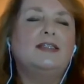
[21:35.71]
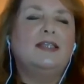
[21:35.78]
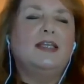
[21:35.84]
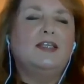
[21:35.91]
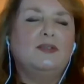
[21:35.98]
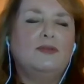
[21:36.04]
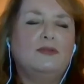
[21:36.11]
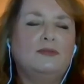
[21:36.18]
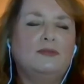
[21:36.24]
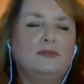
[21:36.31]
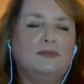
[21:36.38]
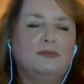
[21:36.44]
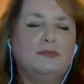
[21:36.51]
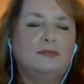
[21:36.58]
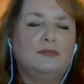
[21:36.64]
settle,
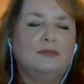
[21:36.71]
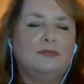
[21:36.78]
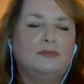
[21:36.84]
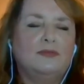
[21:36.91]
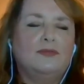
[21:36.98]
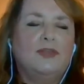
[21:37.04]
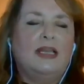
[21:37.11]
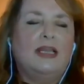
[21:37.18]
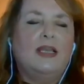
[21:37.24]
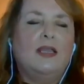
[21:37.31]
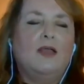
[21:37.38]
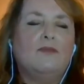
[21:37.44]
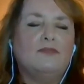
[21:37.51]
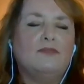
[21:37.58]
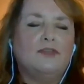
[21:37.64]
feeling
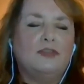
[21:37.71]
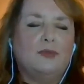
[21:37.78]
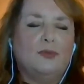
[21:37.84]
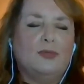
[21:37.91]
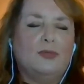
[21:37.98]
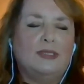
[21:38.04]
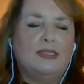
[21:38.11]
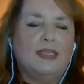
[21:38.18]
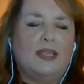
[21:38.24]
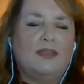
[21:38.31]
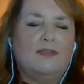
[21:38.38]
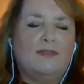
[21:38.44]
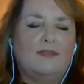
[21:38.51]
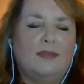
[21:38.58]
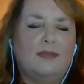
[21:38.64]
comfortable and safe.